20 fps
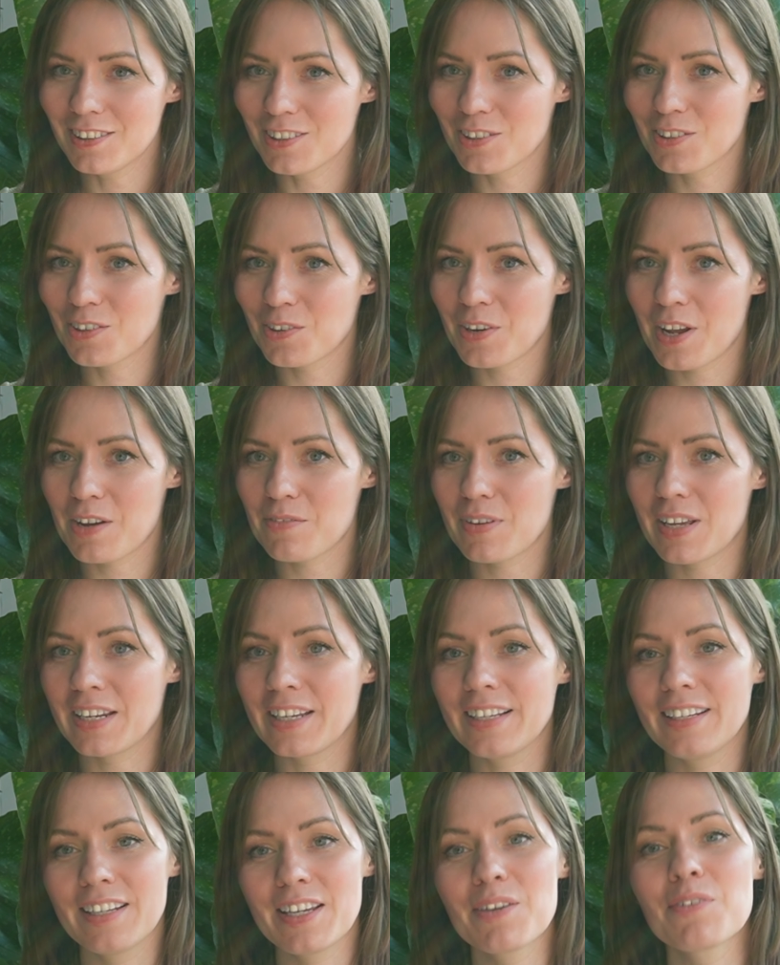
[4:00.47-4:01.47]
you don't have any
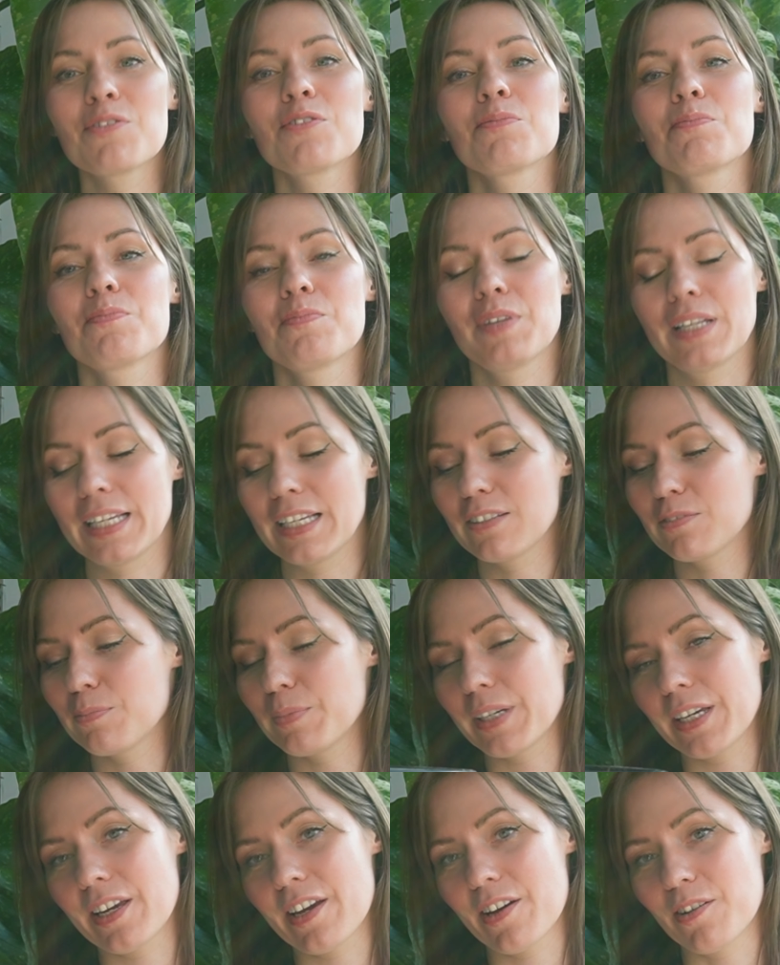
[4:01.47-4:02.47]
leaves, please
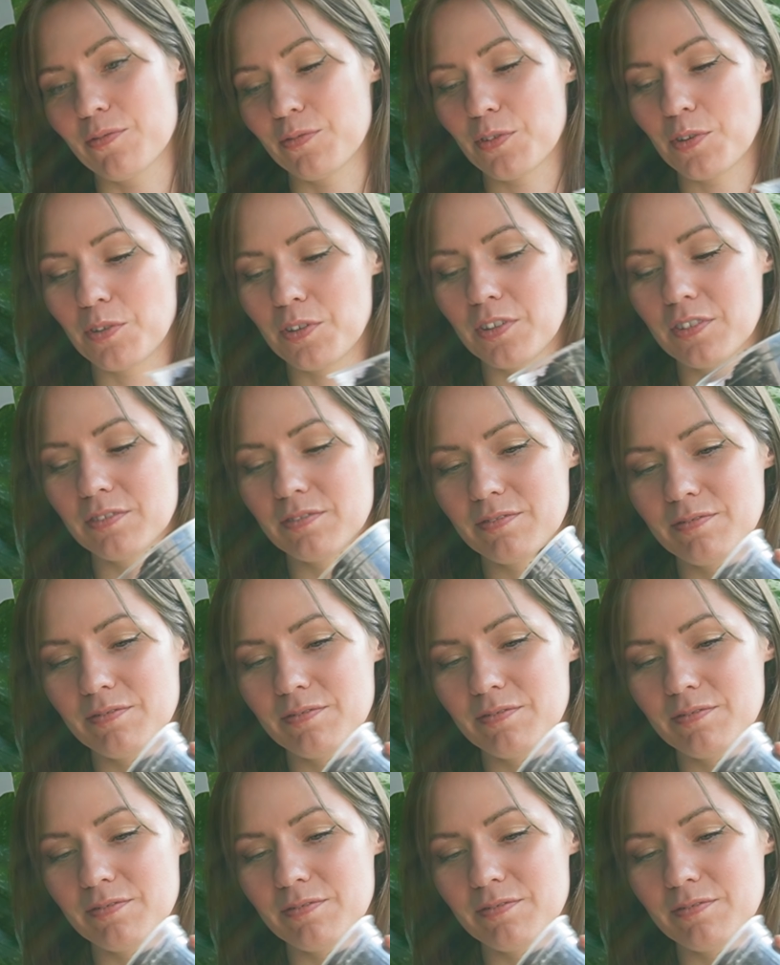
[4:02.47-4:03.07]
be careful.